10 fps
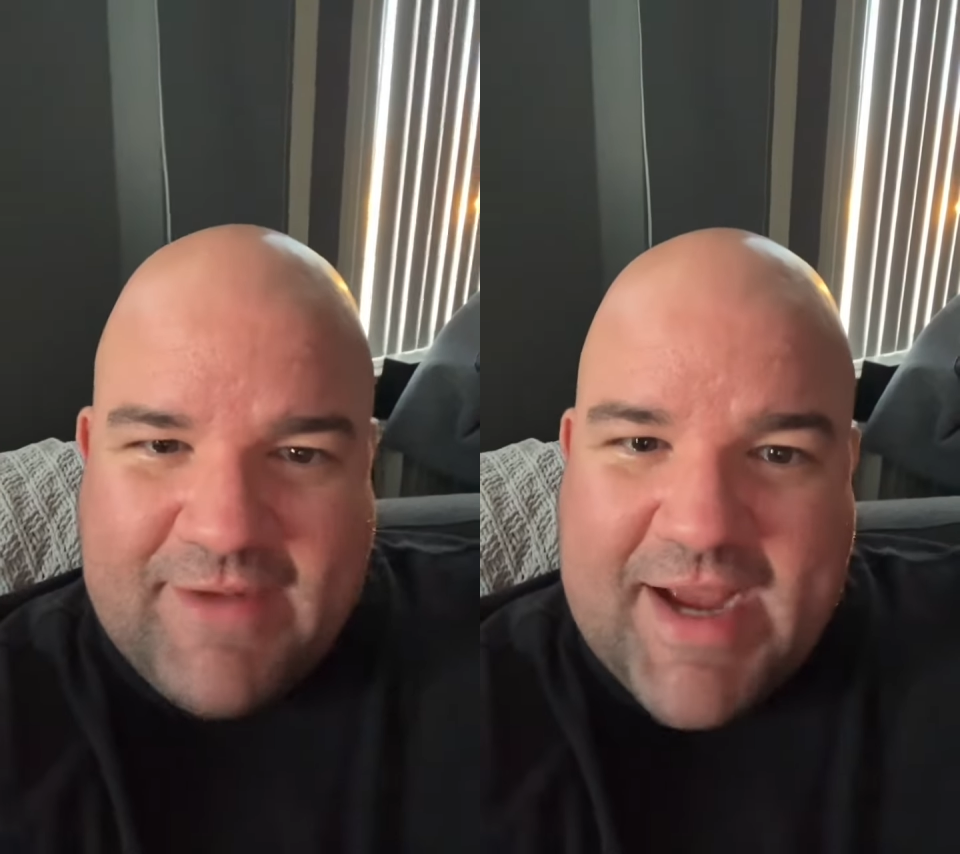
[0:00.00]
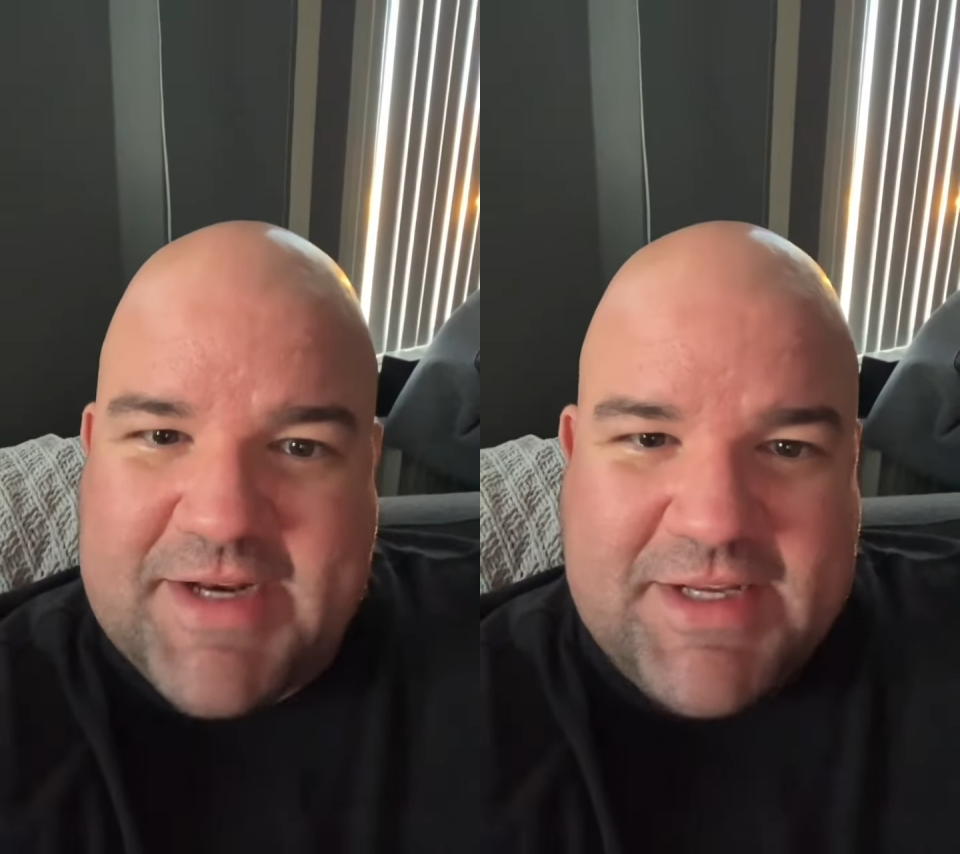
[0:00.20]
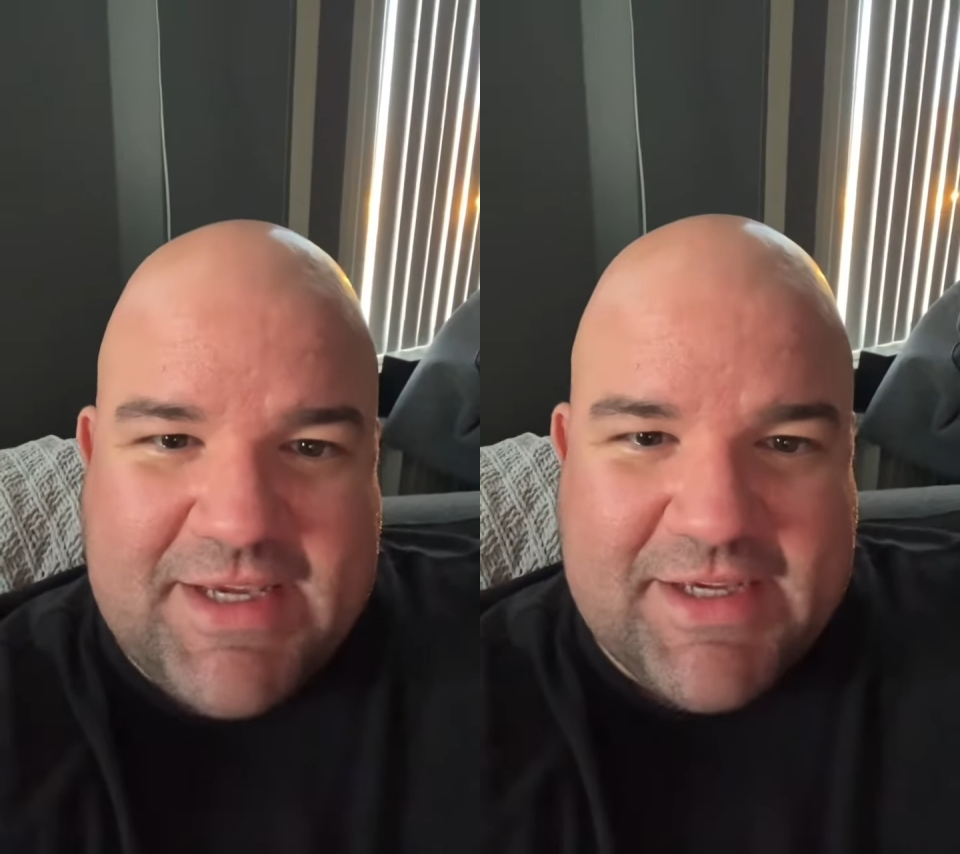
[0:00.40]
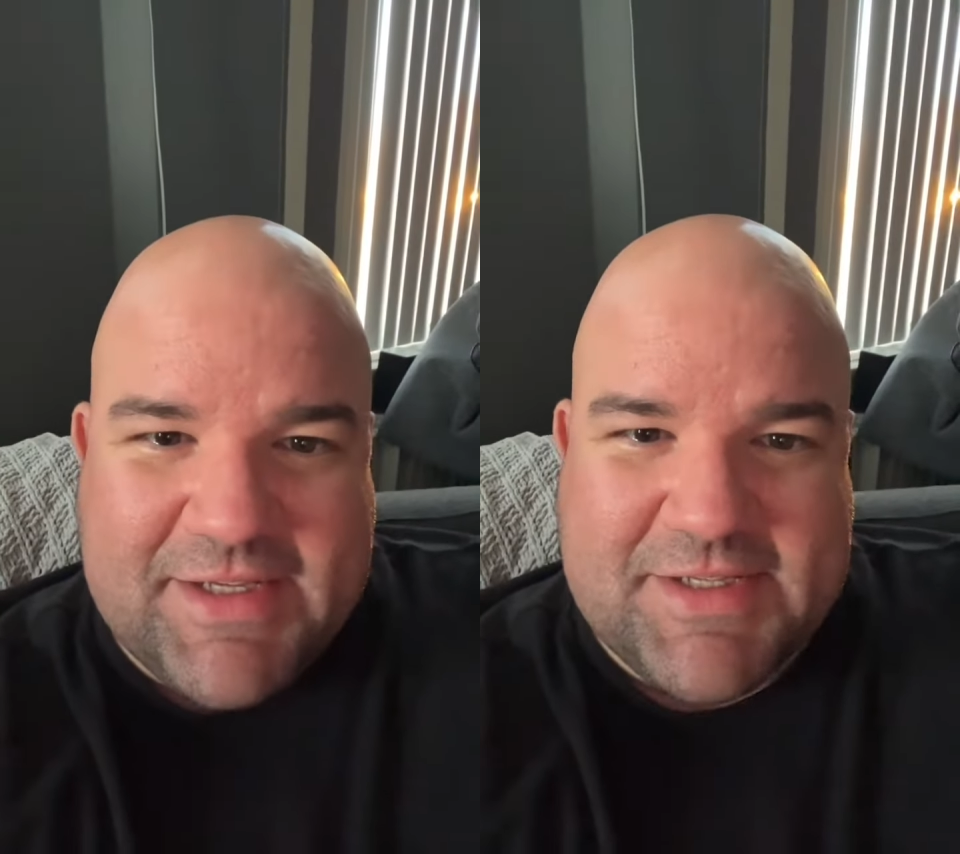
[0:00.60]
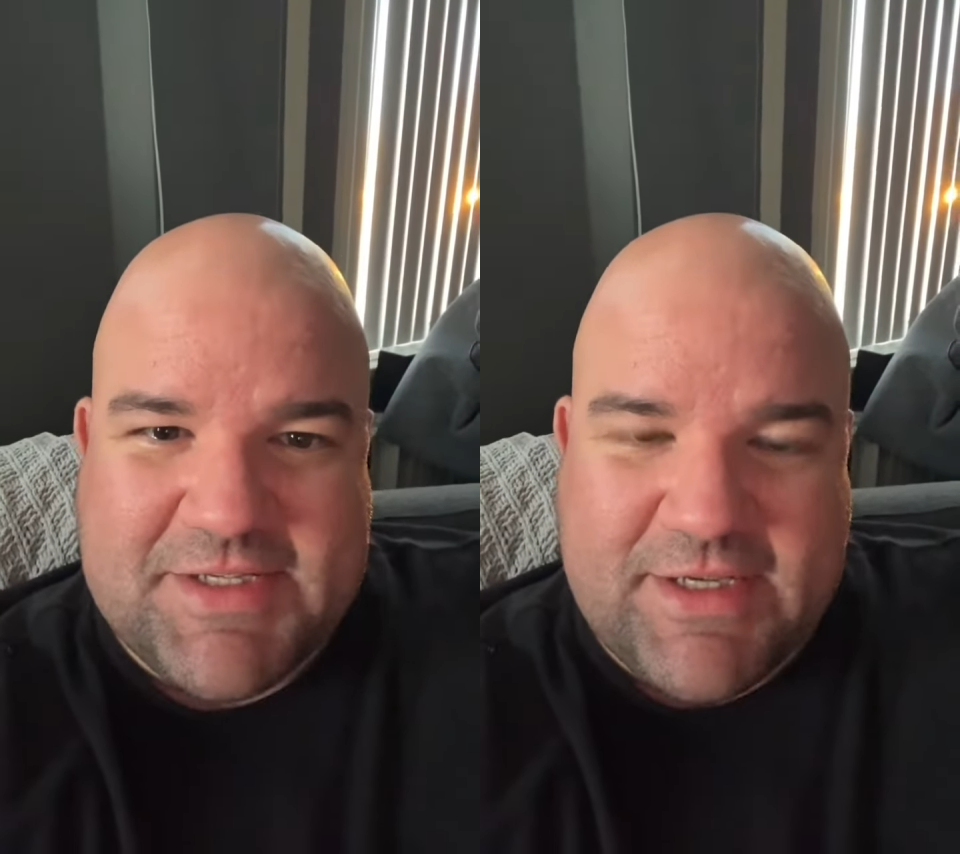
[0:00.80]

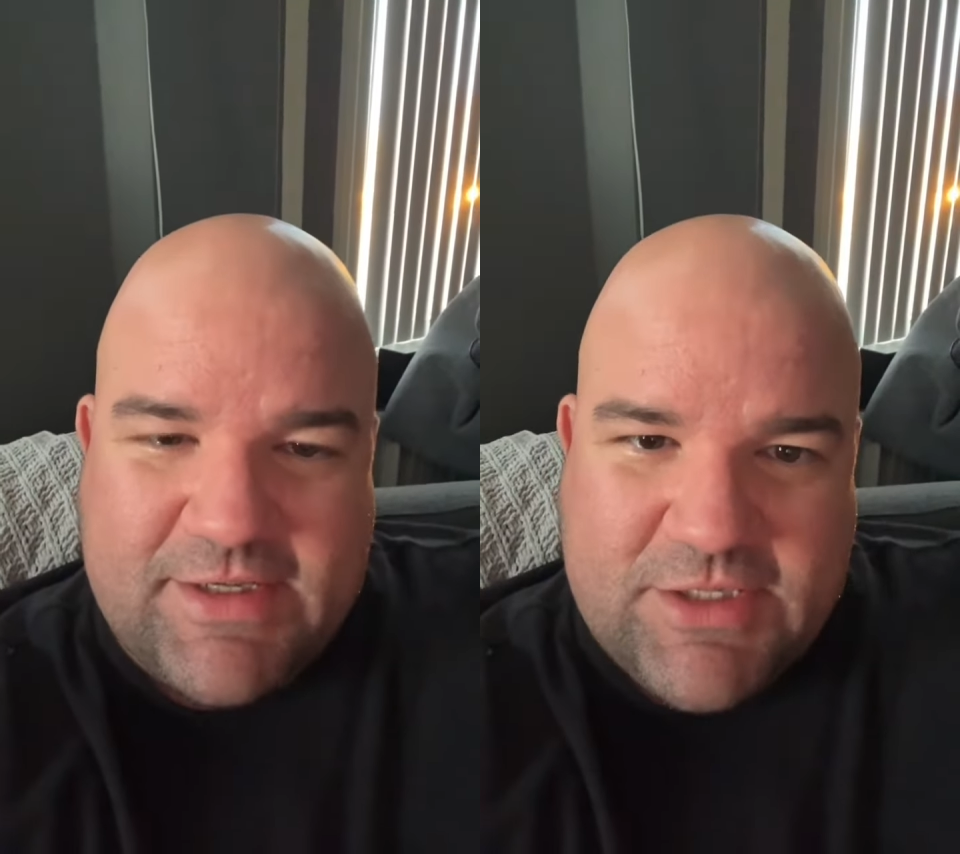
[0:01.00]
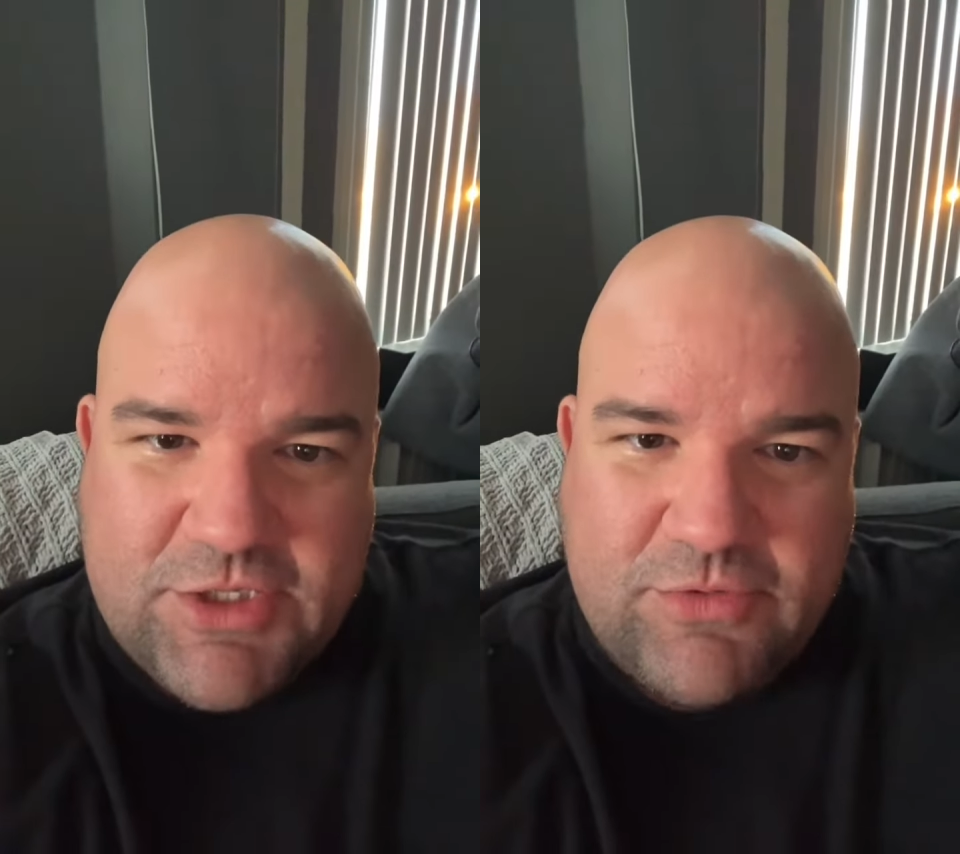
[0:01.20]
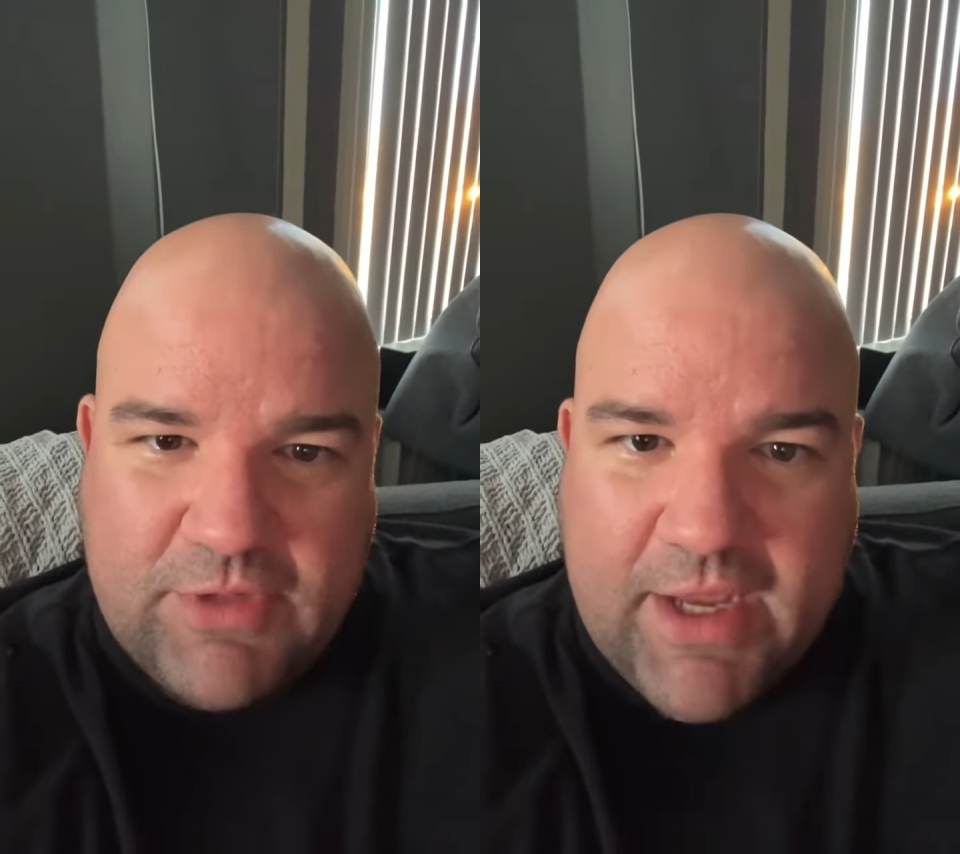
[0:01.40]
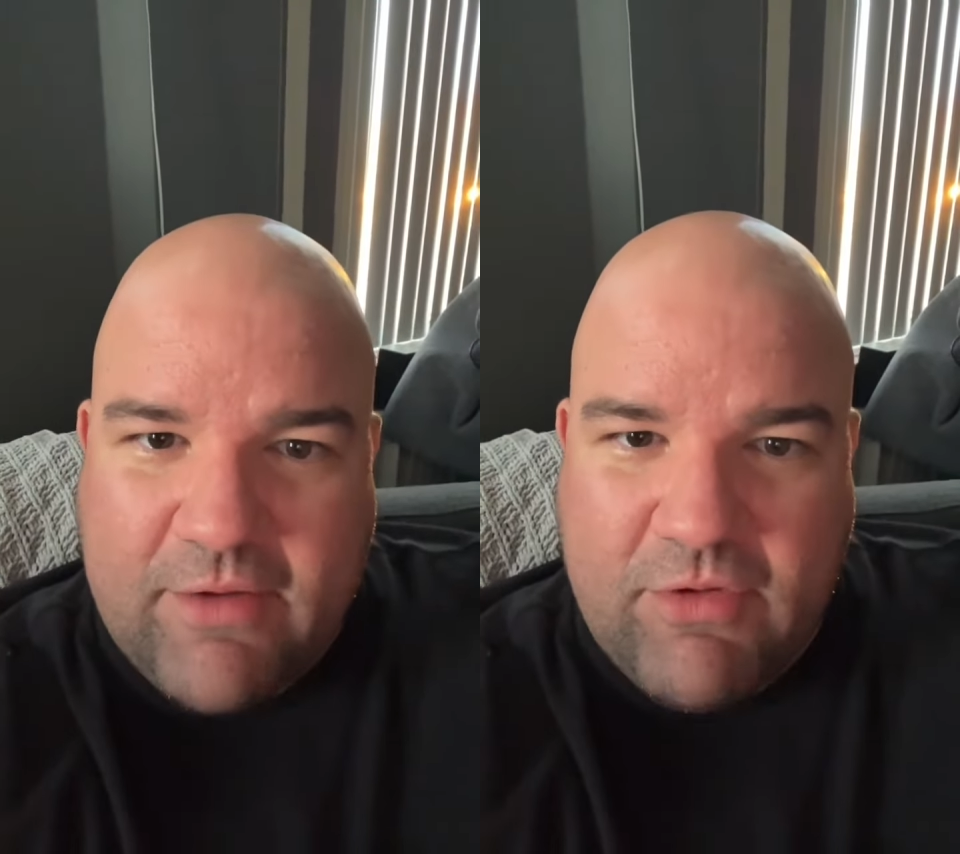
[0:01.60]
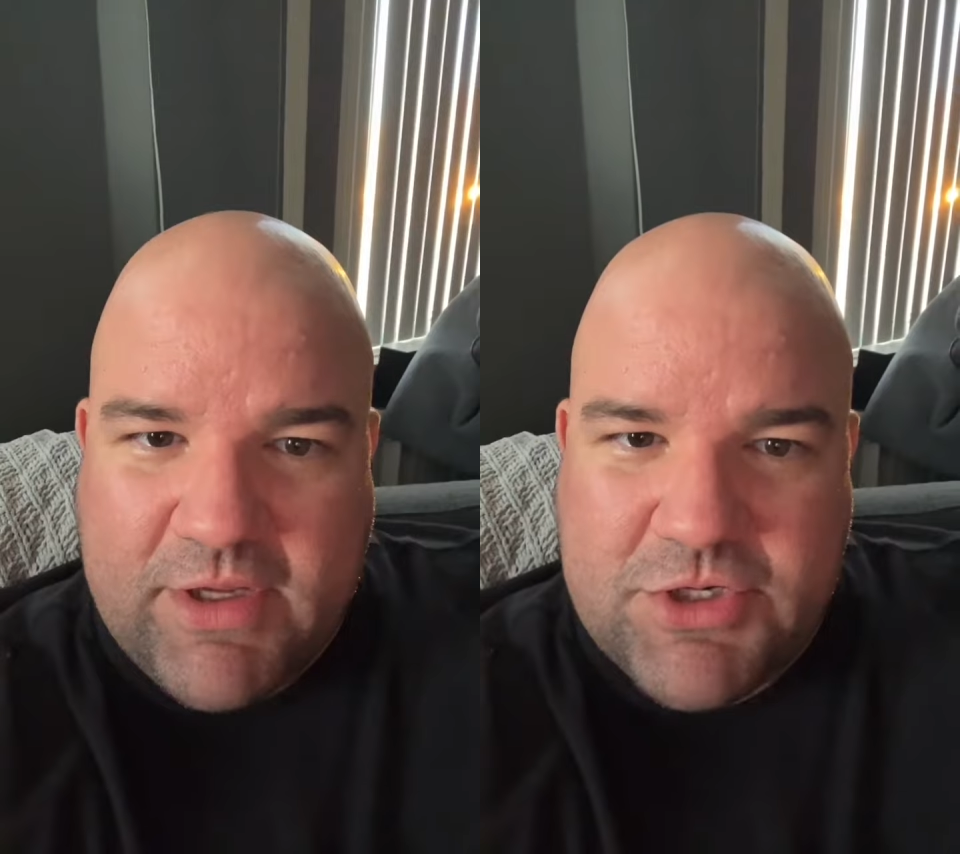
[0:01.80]
ideas into
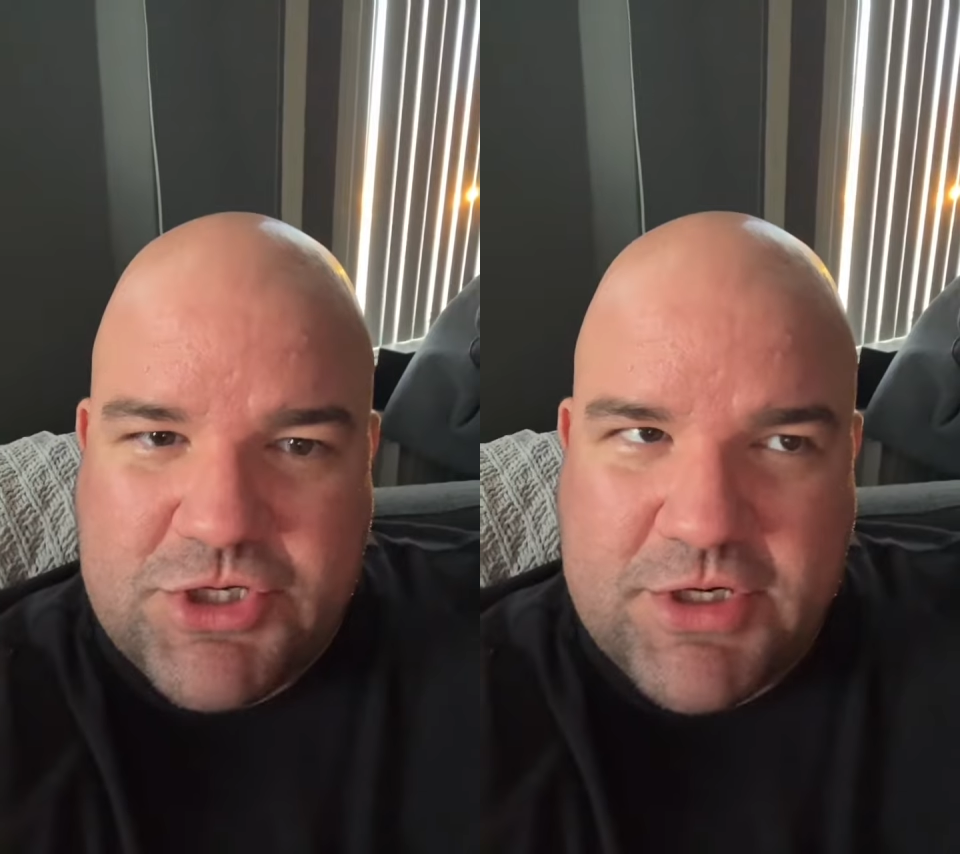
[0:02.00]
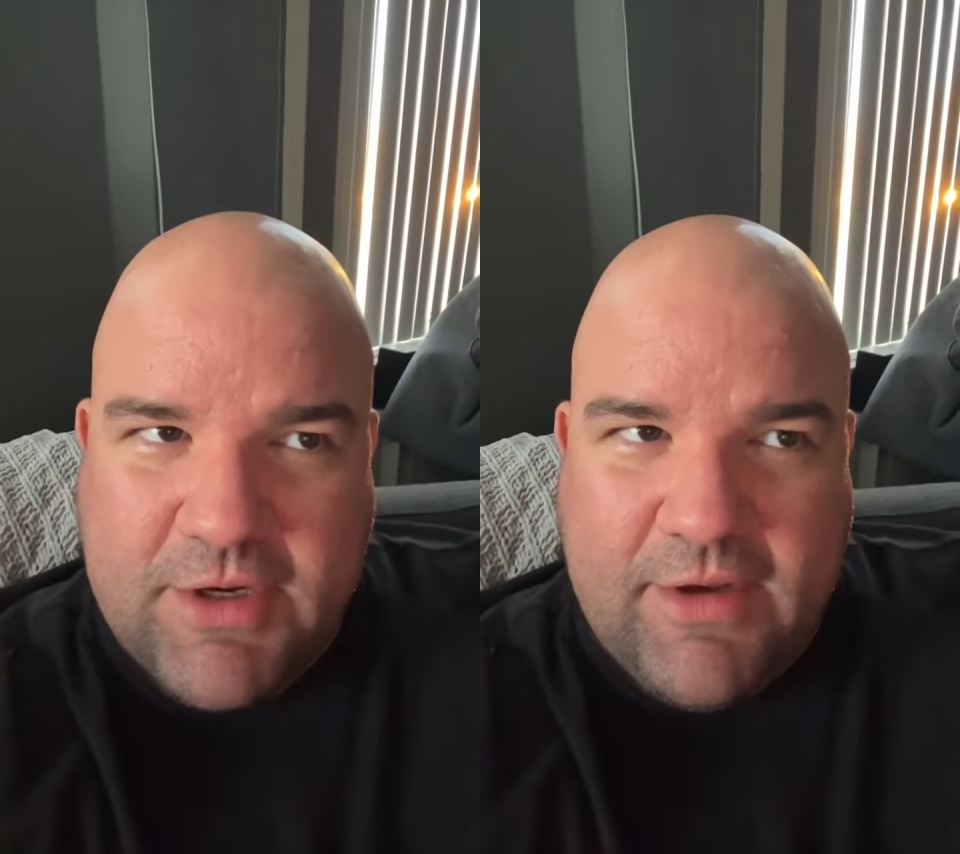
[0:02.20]
language